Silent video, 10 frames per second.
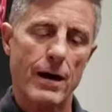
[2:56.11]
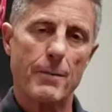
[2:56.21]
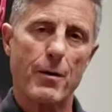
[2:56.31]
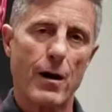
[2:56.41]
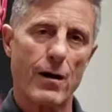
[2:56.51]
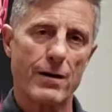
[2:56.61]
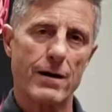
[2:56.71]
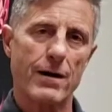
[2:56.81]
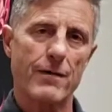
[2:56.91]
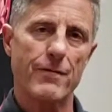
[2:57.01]
a
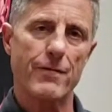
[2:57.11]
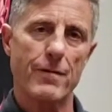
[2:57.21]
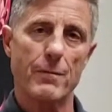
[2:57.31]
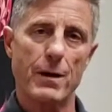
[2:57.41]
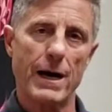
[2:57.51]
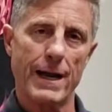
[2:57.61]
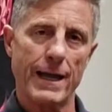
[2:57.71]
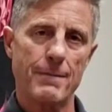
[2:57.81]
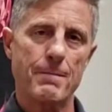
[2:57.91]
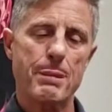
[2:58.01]
part of the
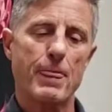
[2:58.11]
body